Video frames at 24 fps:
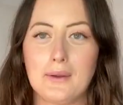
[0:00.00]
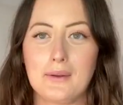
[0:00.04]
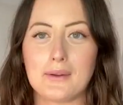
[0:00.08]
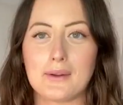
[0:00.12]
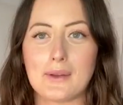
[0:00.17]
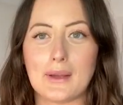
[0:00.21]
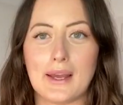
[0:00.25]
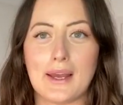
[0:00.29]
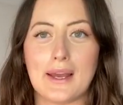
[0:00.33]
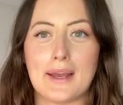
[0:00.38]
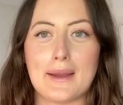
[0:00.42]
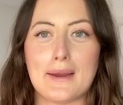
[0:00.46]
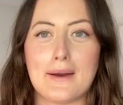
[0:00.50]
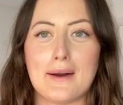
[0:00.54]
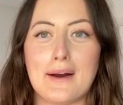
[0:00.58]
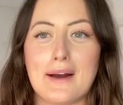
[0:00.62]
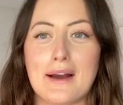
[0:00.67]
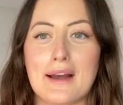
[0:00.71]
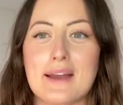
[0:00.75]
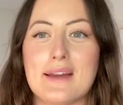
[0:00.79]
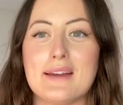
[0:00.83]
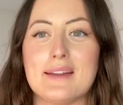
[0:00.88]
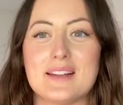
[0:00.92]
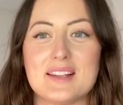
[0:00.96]
Okay,
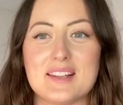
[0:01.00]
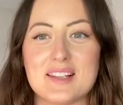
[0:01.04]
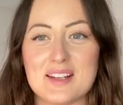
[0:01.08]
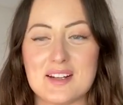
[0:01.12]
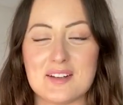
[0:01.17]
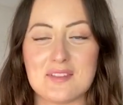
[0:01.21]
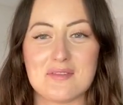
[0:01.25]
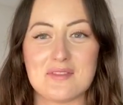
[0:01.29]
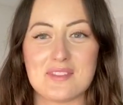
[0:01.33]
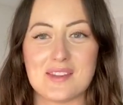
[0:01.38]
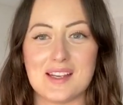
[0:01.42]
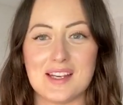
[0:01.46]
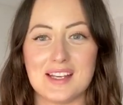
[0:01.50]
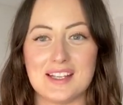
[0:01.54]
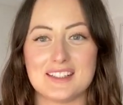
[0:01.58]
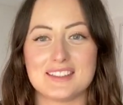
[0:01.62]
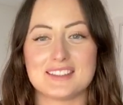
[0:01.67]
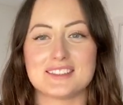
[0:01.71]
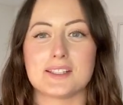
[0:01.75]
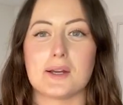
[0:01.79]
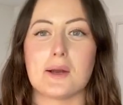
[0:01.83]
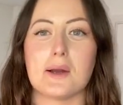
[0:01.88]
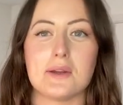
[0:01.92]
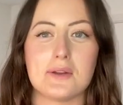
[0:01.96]
I love
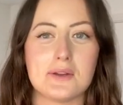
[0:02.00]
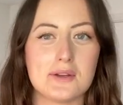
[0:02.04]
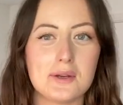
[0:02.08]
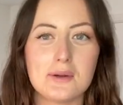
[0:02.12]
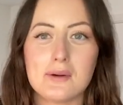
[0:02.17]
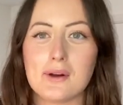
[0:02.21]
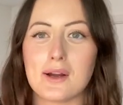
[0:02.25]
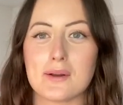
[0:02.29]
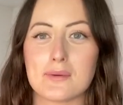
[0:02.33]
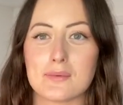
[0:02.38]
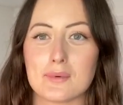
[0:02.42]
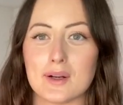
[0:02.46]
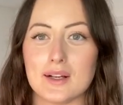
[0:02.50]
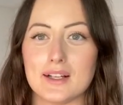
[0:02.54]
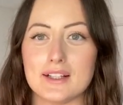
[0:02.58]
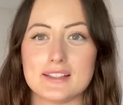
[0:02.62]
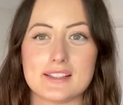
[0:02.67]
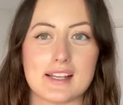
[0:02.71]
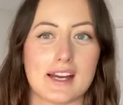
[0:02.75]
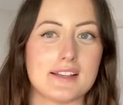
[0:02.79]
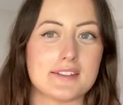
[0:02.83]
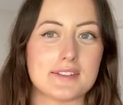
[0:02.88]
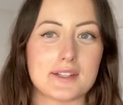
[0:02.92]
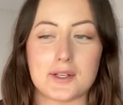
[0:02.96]
this. I knew I
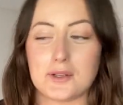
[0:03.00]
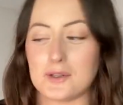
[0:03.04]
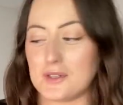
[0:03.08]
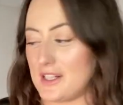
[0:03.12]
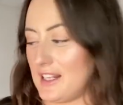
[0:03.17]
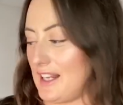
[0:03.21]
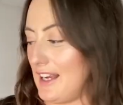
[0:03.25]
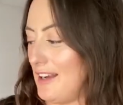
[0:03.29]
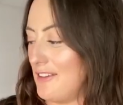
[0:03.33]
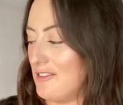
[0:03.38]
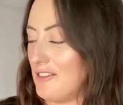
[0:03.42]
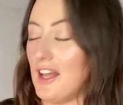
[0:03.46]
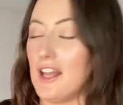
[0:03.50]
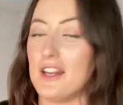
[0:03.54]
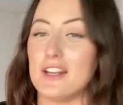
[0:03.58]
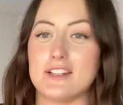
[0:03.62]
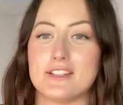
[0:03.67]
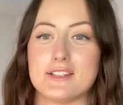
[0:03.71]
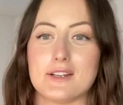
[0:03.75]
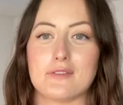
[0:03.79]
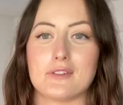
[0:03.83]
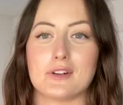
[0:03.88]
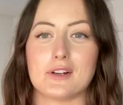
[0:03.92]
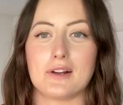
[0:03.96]
would, as I already have it in
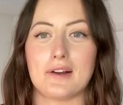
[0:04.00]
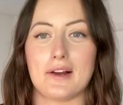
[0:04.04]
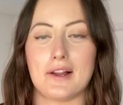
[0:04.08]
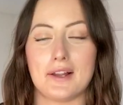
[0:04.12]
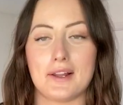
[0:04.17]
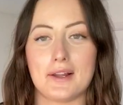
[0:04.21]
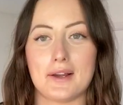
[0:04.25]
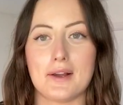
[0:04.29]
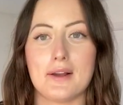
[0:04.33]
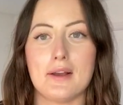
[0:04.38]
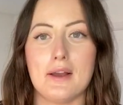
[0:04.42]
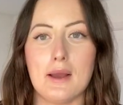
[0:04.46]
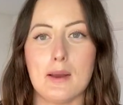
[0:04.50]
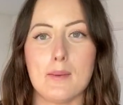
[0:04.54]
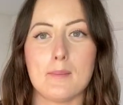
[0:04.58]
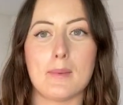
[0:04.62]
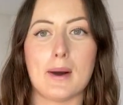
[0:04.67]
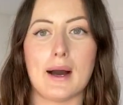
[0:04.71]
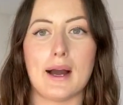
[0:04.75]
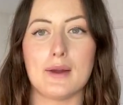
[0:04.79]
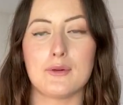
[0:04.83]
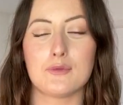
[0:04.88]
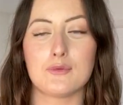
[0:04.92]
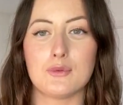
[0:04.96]
a different colour,
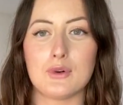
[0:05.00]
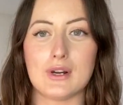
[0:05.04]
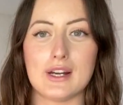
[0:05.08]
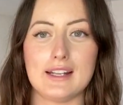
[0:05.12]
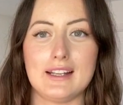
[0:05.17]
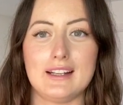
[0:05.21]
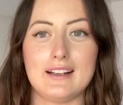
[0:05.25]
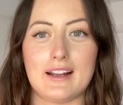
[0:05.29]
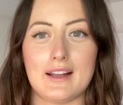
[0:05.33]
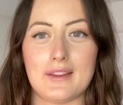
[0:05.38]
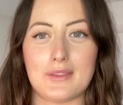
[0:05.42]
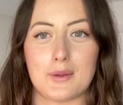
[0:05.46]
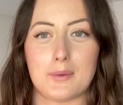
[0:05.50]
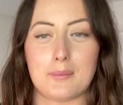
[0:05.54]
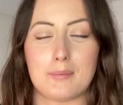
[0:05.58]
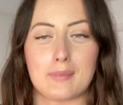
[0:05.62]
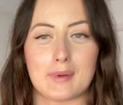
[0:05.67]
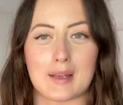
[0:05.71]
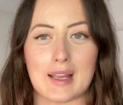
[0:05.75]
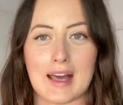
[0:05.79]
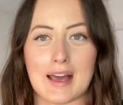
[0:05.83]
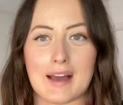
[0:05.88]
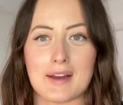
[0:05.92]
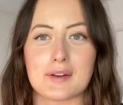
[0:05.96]
but I really like the
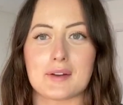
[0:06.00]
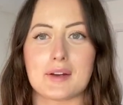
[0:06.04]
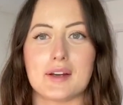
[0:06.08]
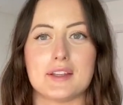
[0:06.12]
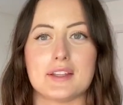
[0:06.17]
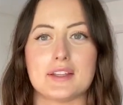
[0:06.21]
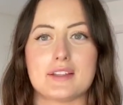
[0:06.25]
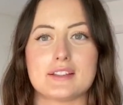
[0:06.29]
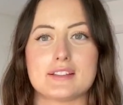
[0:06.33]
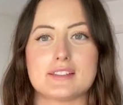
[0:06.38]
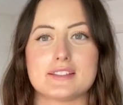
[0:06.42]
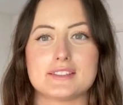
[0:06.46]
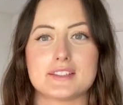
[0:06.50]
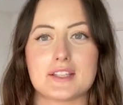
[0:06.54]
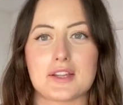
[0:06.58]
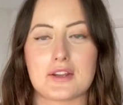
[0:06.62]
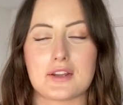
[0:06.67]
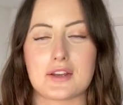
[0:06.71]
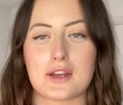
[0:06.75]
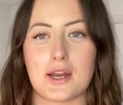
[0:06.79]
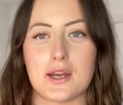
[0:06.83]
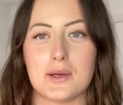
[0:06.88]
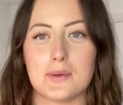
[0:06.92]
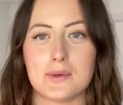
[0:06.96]
black. I think this is
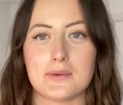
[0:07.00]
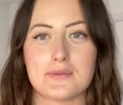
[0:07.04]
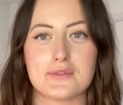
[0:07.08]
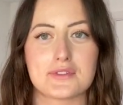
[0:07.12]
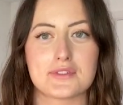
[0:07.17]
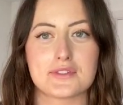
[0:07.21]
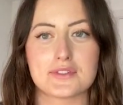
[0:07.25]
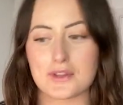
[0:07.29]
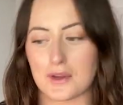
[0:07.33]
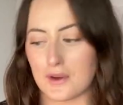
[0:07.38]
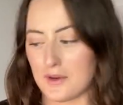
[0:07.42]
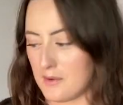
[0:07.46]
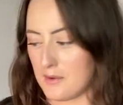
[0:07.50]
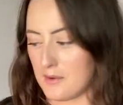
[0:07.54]
going to go with so